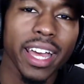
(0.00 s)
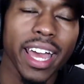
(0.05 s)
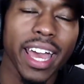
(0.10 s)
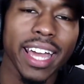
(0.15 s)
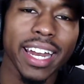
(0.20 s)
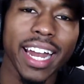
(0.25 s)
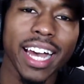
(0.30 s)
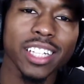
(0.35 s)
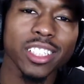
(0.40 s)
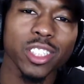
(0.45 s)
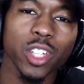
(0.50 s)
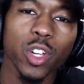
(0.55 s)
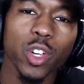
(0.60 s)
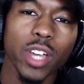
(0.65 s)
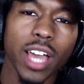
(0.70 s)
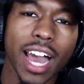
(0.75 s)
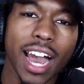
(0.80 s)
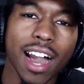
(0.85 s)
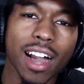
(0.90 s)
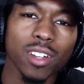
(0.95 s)
And I'll show you
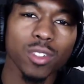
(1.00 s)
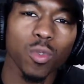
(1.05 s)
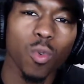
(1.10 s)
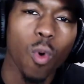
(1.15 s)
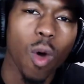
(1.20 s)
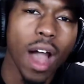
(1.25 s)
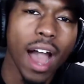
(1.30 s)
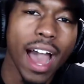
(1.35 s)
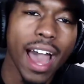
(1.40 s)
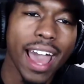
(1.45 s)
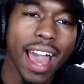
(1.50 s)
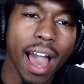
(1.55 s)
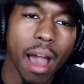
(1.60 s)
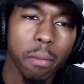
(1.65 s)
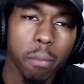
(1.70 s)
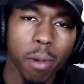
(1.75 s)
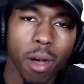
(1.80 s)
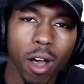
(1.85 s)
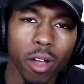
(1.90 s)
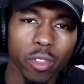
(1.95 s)
guys why I
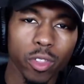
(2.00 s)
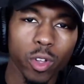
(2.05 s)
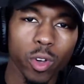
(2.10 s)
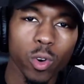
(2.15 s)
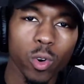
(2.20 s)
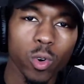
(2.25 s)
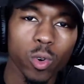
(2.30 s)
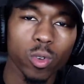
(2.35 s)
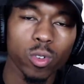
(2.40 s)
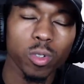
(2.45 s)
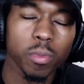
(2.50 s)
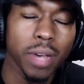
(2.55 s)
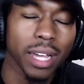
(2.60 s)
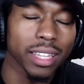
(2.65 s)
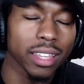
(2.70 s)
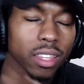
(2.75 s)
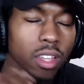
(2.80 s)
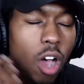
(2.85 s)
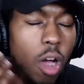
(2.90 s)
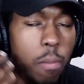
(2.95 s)
bought those, my
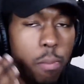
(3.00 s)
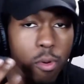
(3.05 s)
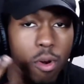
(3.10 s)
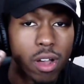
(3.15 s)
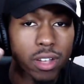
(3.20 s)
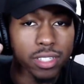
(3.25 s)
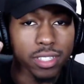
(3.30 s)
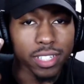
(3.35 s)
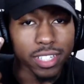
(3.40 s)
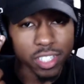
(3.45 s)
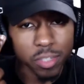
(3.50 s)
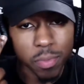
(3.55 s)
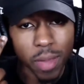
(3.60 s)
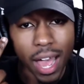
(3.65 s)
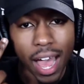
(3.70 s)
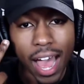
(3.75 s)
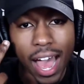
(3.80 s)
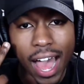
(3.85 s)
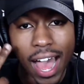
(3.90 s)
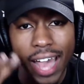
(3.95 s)
thought process
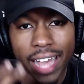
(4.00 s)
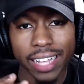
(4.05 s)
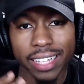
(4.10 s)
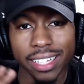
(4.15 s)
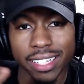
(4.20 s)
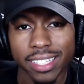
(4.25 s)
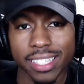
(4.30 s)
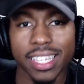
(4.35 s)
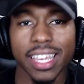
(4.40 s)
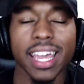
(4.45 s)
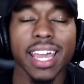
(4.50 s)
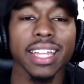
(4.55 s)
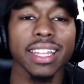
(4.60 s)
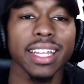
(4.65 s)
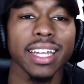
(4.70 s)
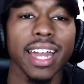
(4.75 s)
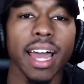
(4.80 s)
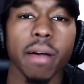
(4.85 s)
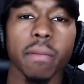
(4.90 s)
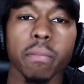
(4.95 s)
behind the 10
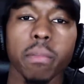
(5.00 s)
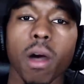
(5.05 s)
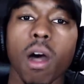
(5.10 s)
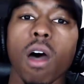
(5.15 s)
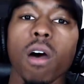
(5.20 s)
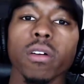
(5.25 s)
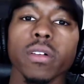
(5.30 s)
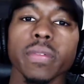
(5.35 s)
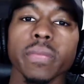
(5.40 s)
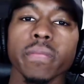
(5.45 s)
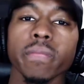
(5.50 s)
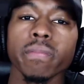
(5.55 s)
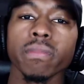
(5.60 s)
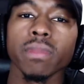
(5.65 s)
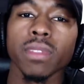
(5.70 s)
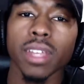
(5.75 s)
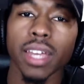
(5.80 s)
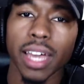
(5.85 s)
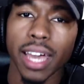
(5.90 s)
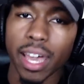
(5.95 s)
that I bought.
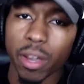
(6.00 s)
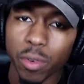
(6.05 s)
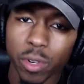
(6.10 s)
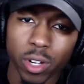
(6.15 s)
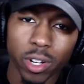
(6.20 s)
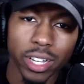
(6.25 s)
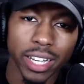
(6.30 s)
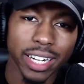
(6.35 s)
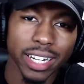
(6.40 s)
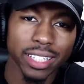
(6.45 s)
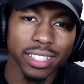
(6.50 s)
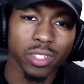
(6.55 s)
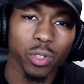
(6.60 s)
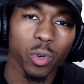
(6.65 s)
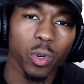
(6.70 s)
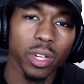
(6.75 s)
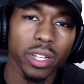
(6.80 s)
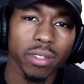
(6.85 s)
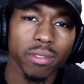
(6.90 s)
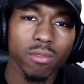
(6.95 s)
And we're going to get
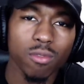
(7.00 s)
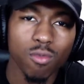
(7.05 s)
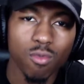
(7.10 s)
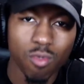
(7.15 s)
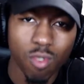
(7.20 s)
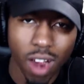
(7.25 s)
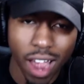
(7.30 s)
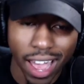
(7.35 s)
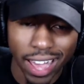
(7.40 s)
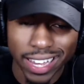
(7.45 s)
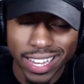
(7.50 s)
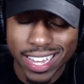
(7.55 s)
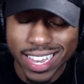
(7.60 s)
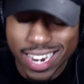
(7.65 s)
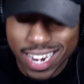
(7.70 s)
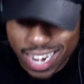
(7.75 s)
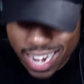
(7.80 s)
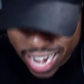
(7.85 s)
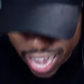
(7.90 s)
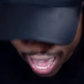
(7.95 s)
into it right
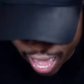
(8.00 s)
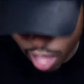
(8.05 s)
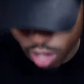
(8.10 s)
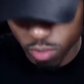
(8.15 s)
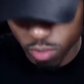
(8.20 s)
now.